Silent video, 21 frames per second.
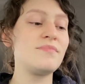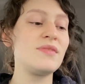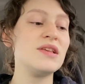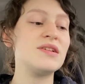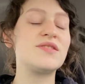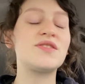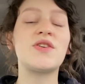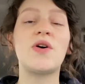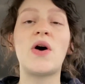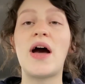
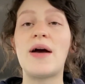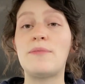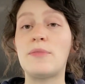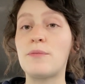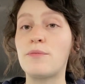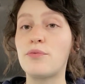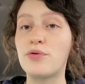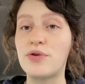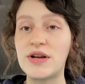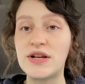So I'm
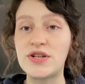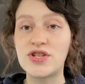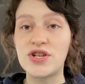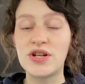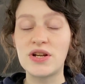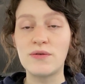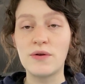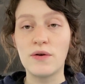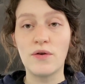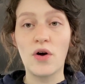
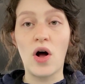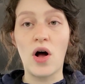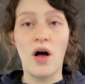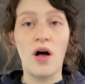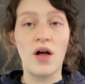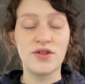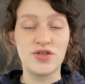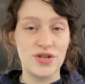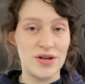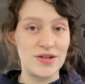appreciative of
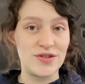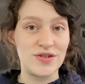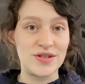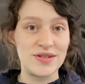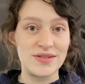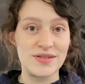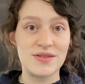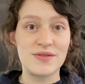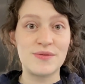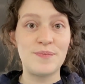all
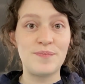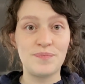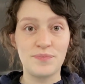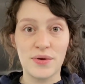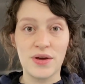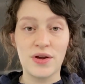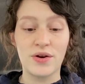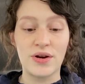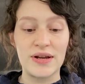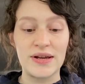judges,
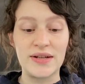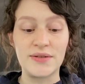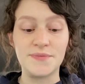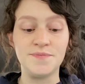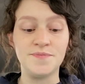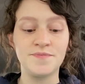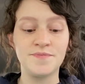period.